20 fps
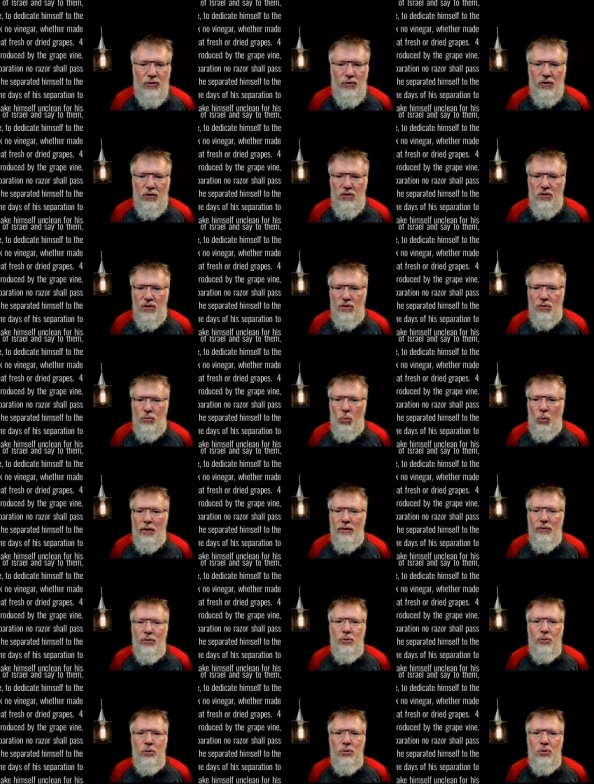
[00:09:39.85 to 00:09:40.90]
verses 1
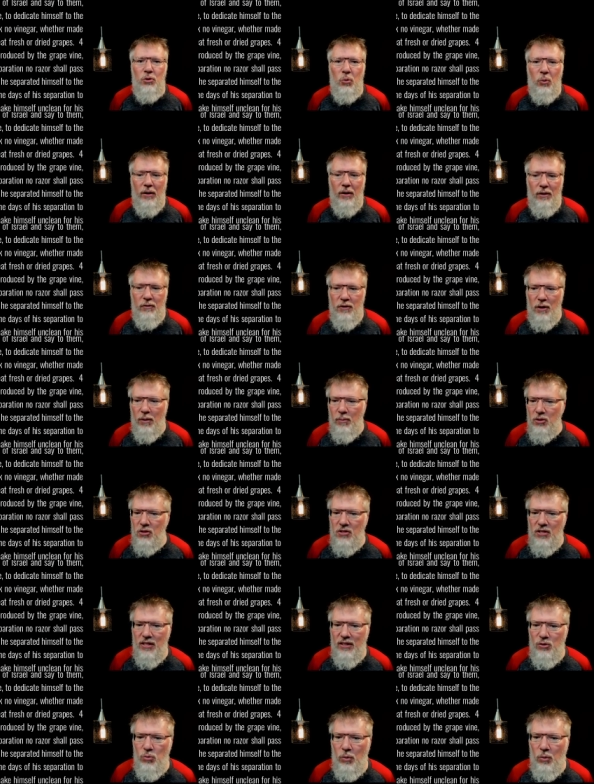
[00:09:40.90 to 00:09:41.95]
through 12. Number
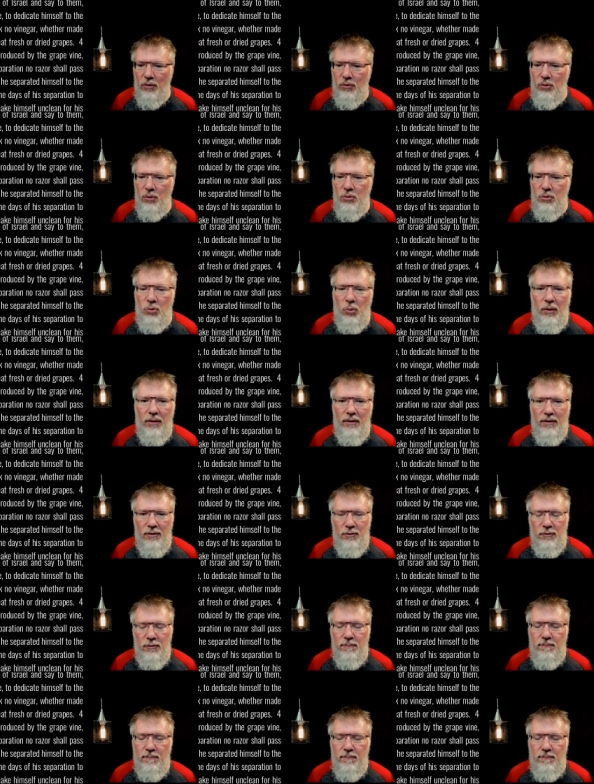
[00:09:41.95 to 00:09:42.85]
six, 1 through 12.